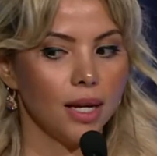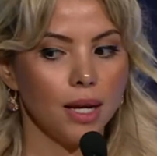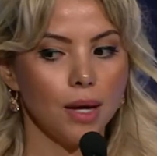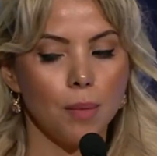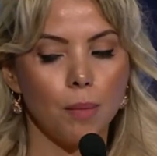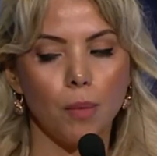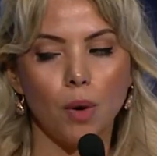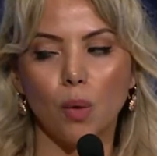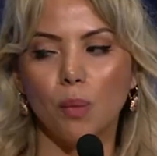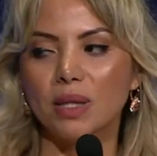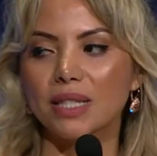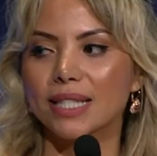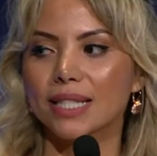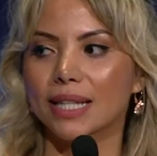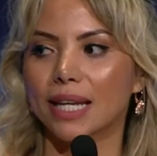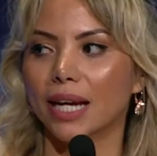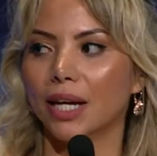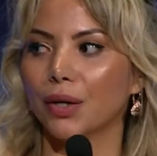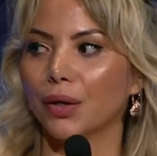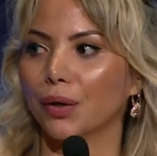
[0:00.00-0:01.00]
Moments
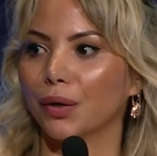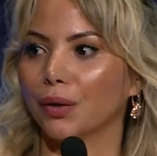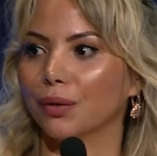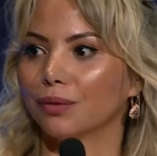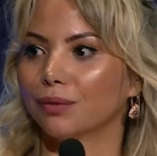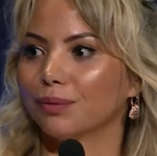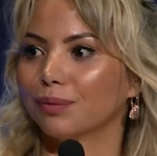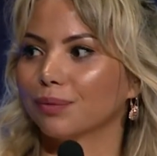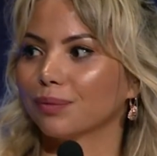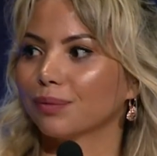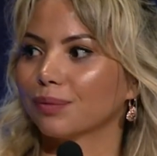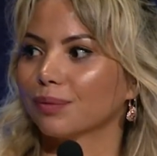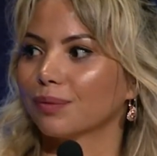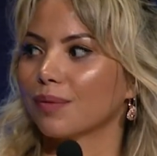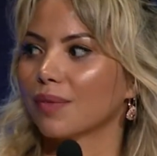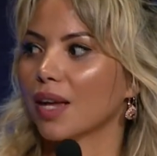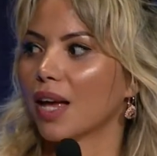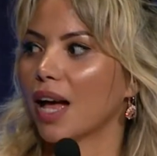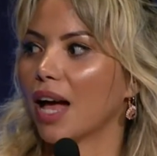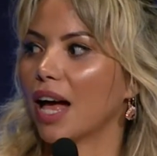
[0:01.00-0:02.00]
later,
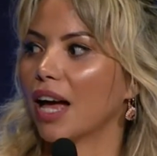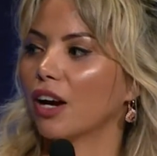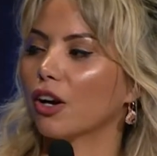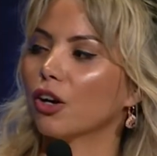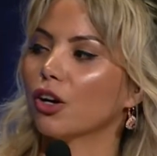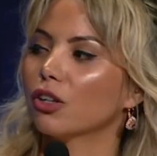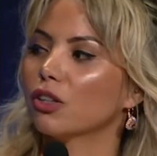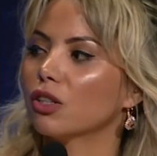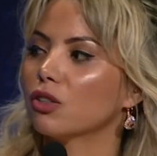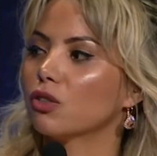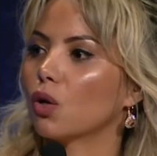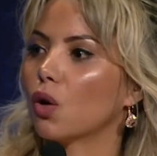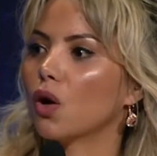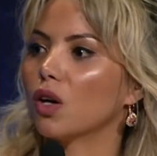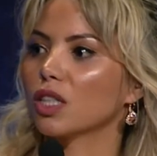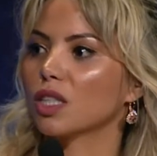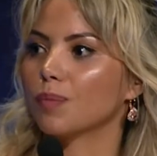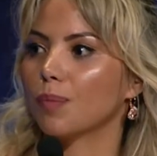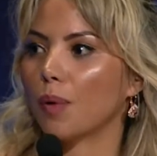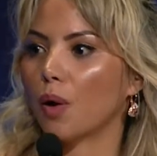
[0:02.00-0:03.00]
I heard the
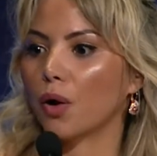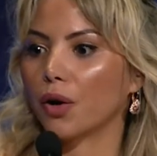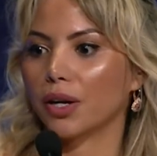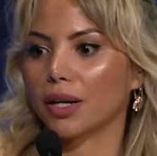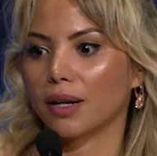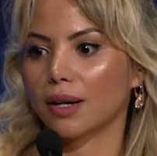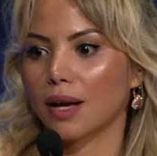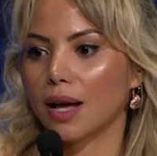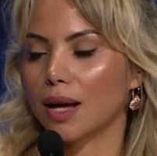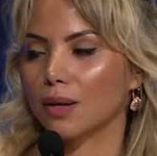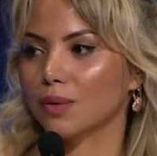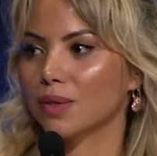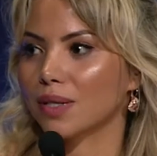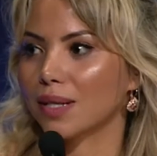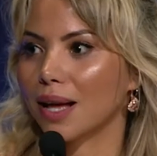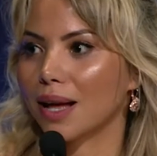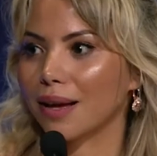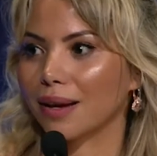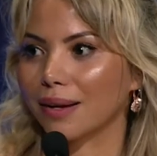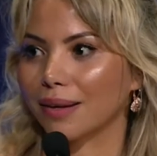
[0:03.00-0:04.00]
dogs bark
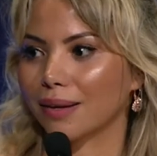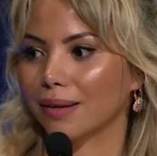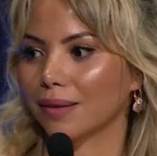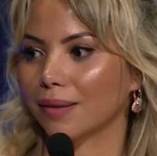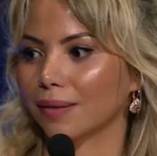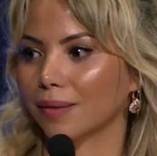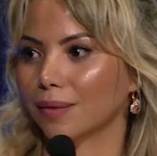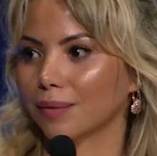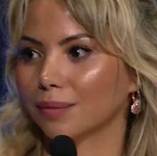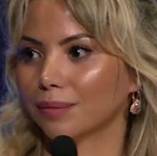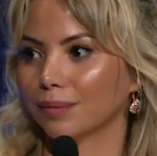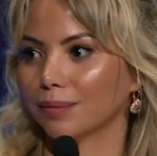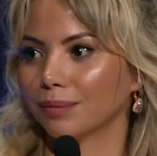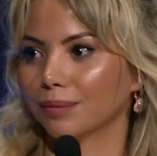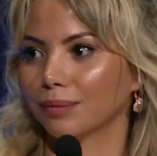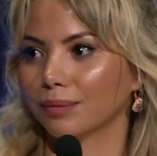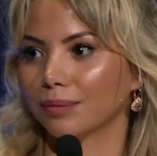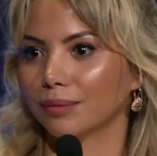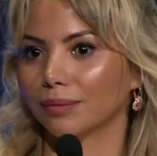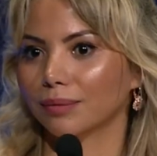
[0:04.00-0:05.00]
outside.
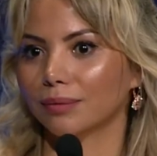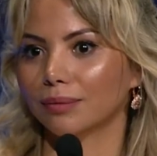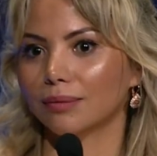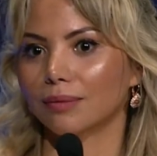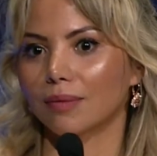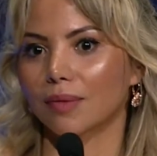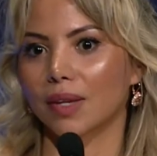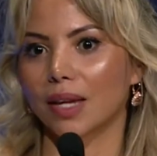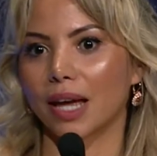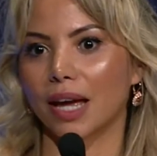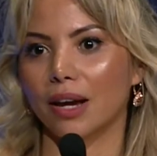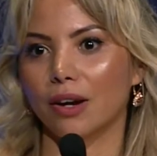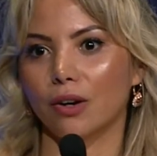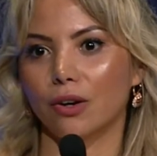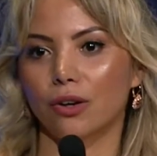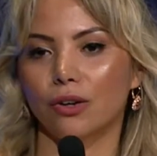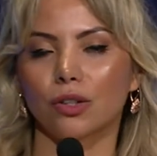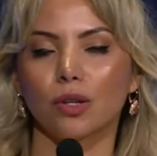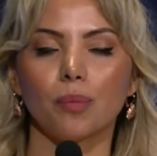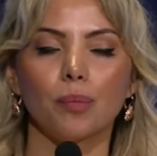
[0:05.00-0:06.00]
I
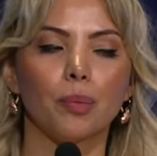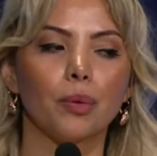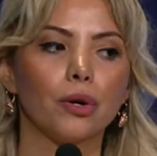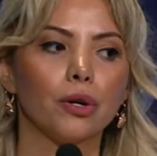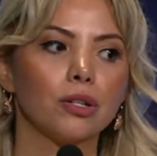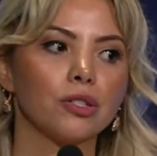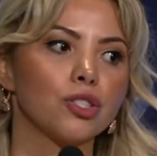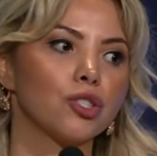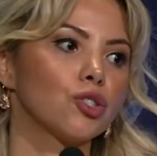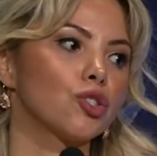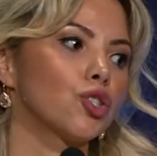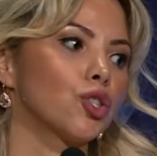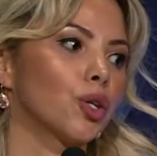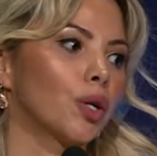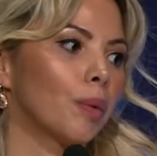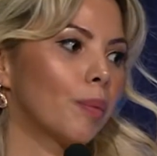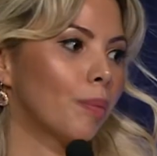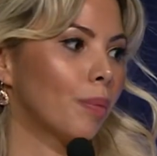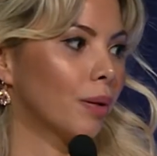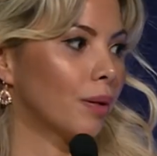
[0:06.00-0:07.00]
heard the birds
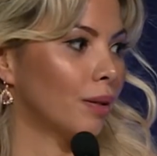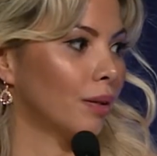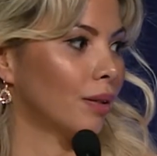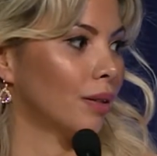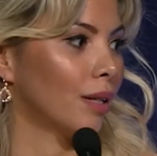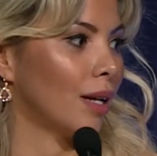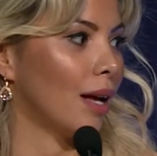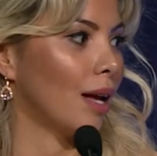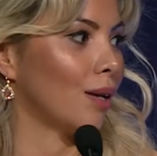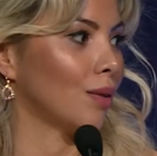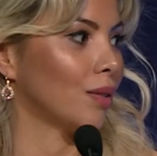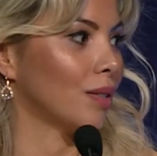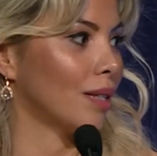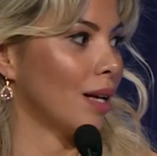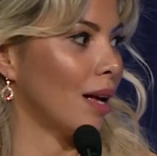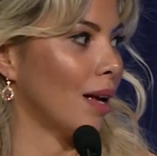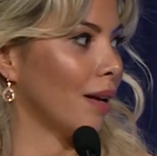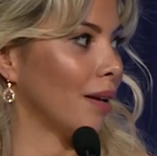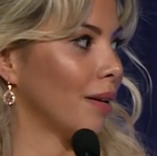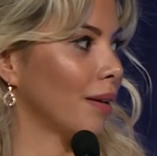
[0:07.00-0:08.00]
chirp
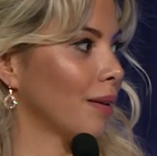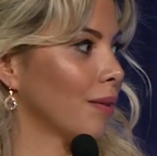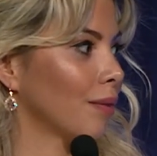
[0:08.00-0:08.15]
outside.